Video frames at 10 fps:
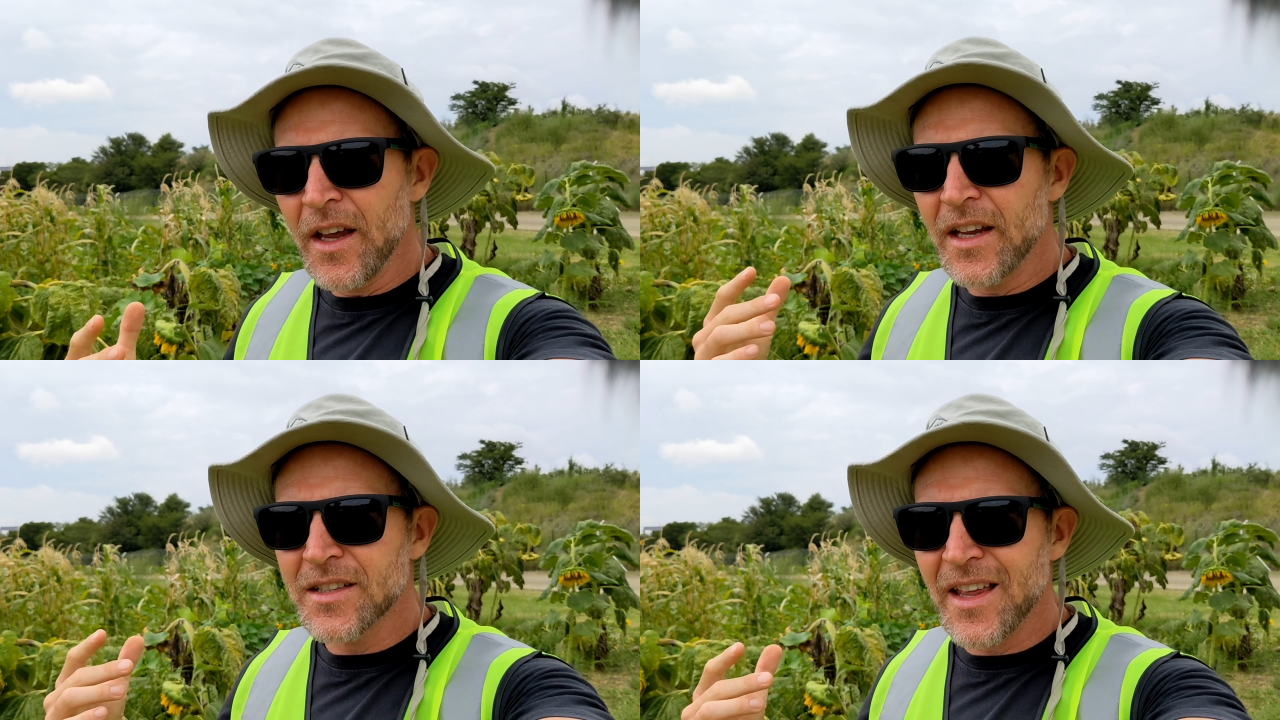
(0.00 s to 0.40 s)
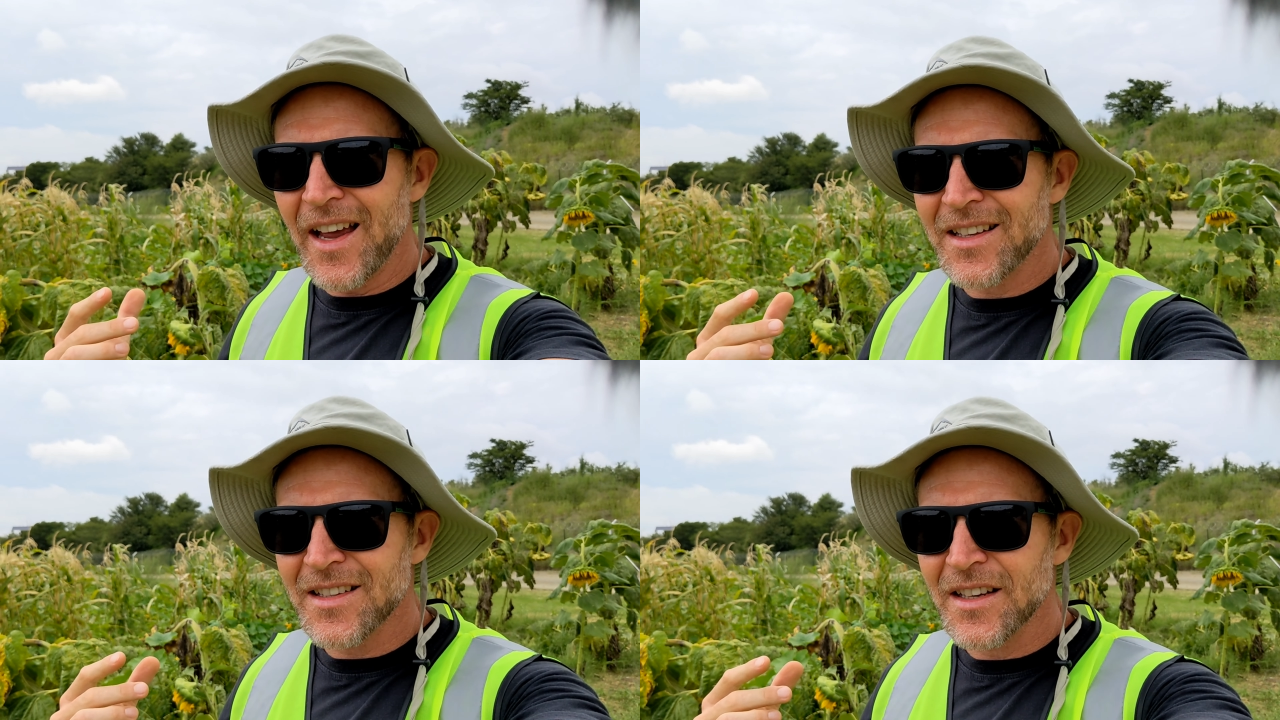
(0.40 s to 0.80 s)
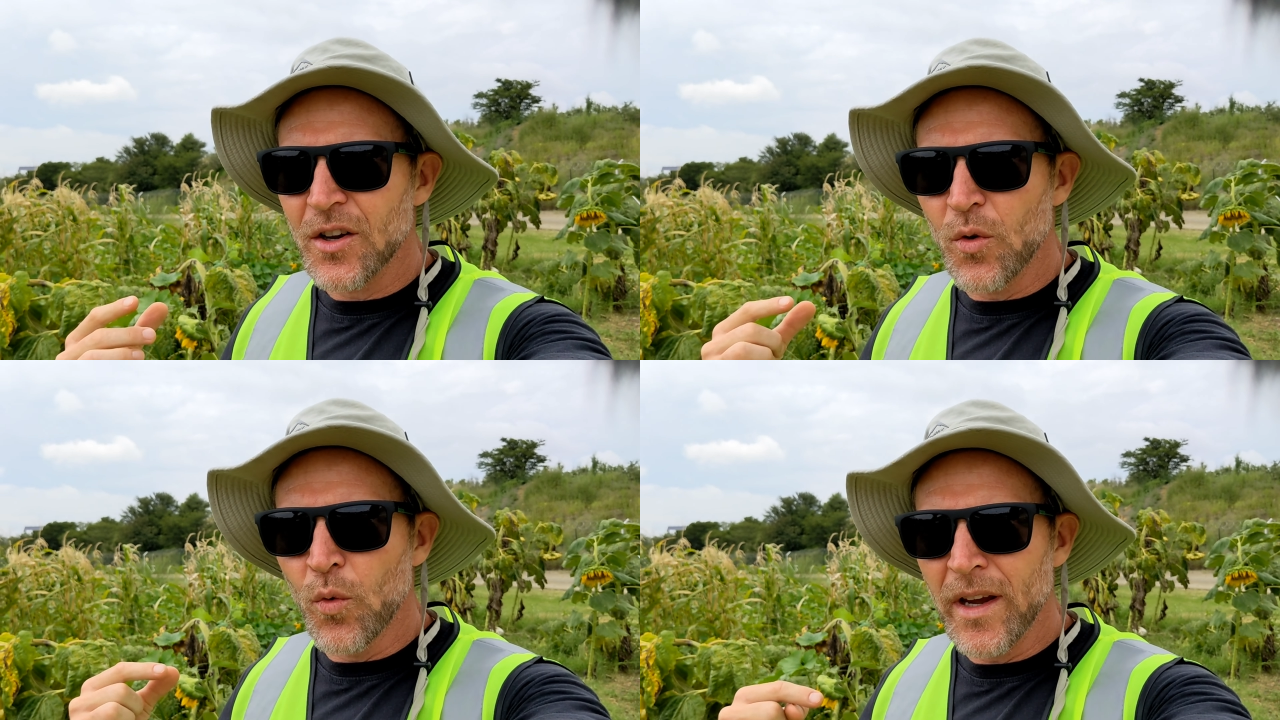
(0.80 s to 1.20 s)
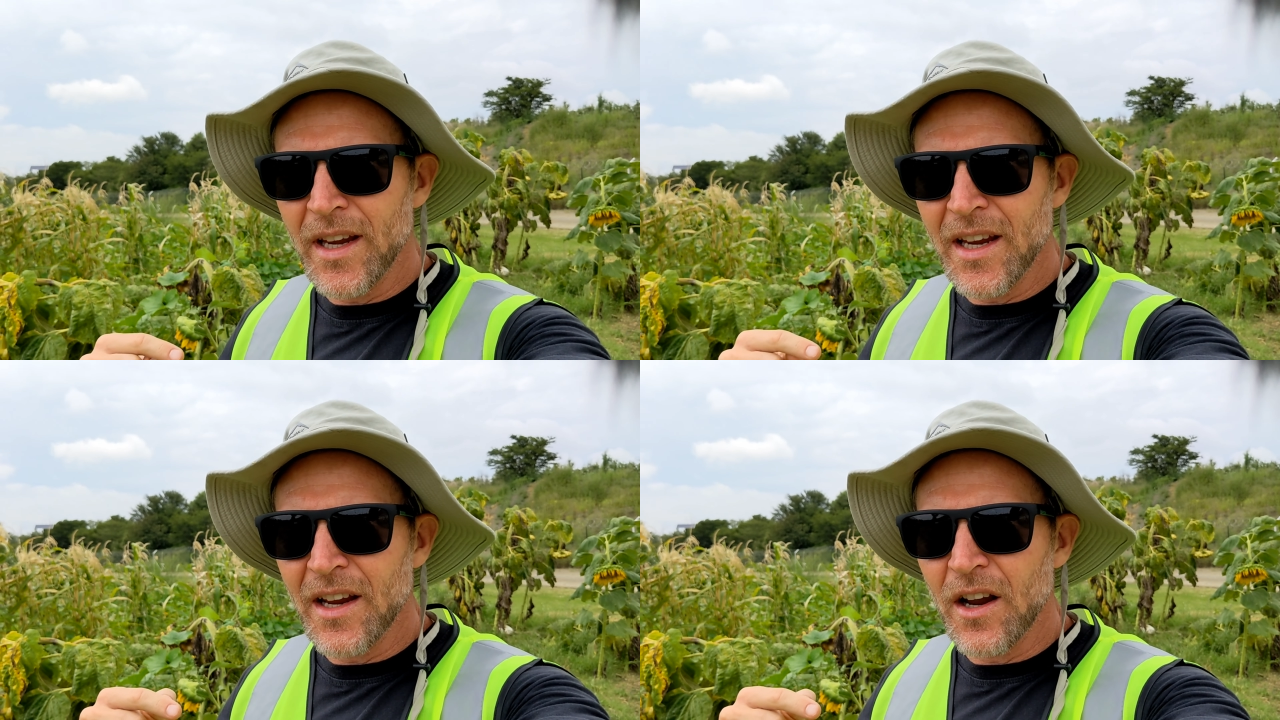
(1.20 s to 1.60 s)
is that
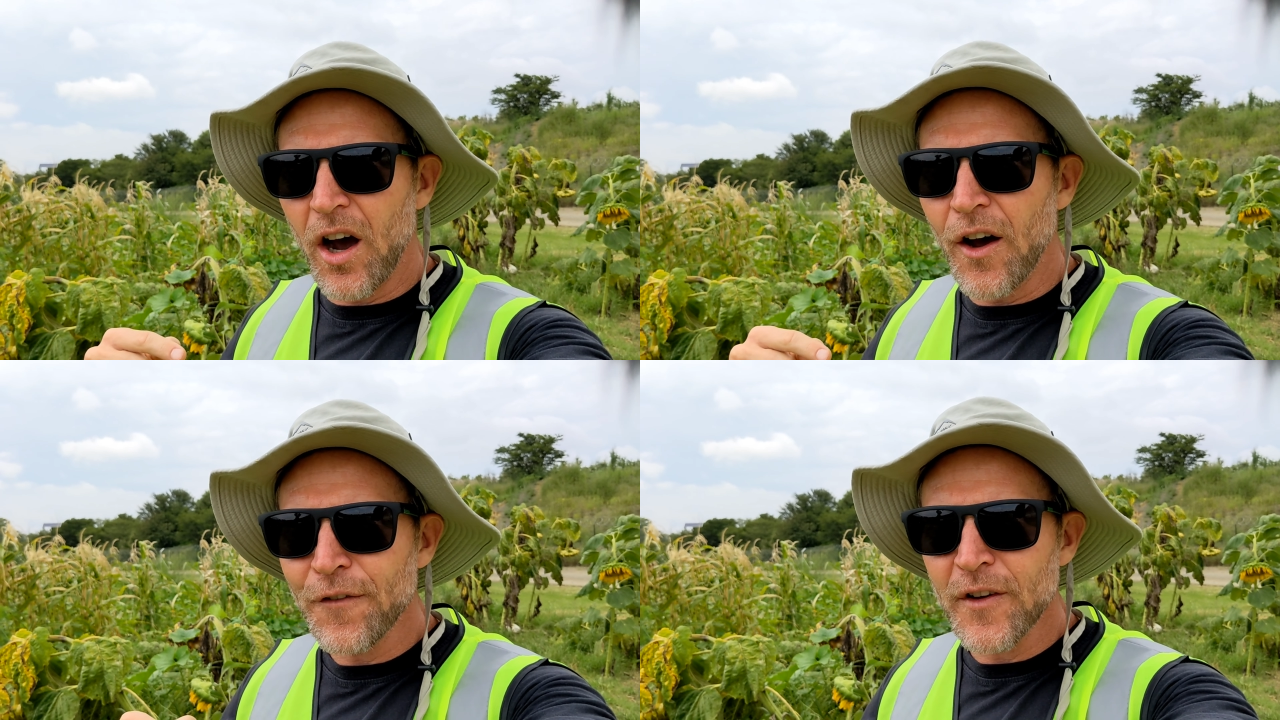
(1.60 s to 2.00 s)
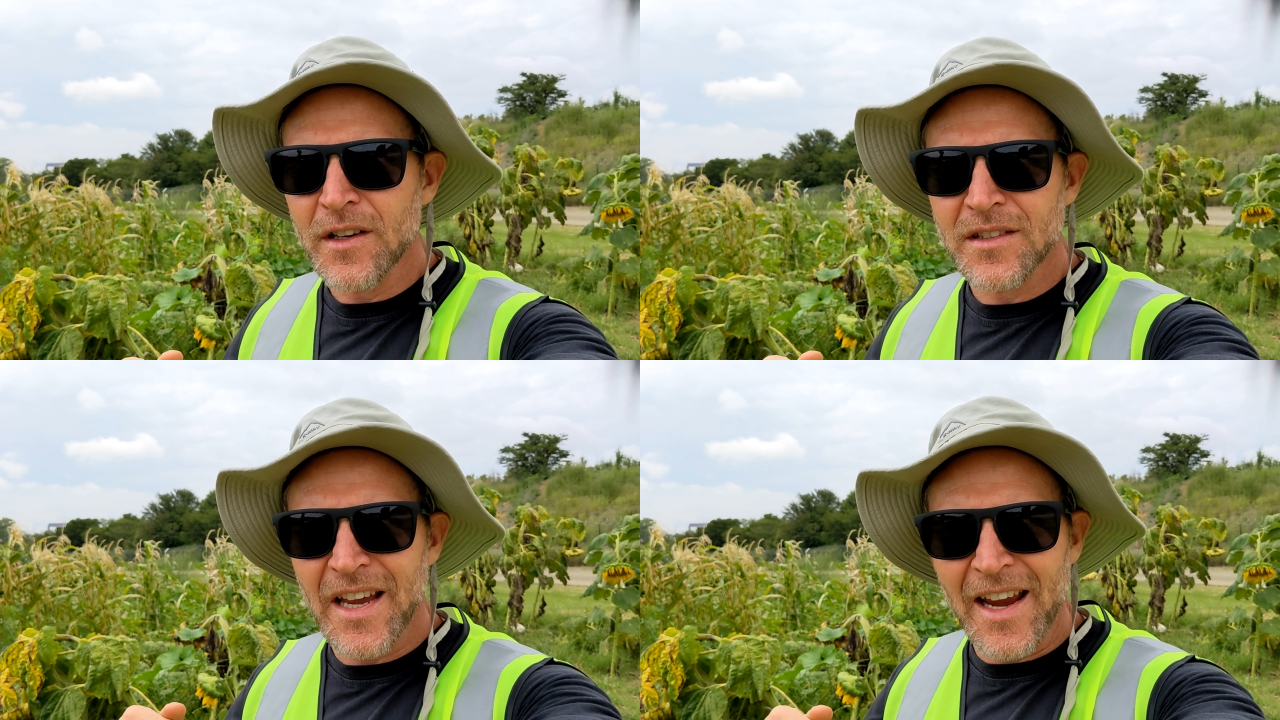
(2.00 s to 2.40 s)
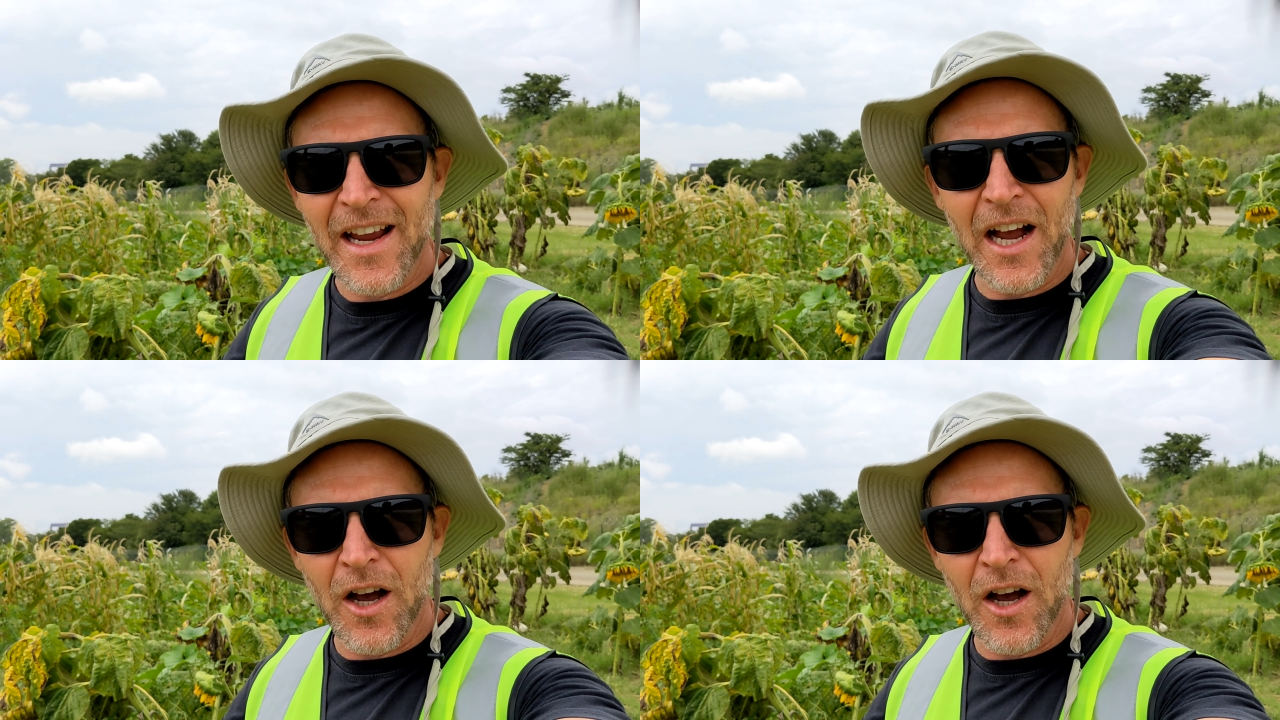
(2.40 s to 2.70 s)
we often take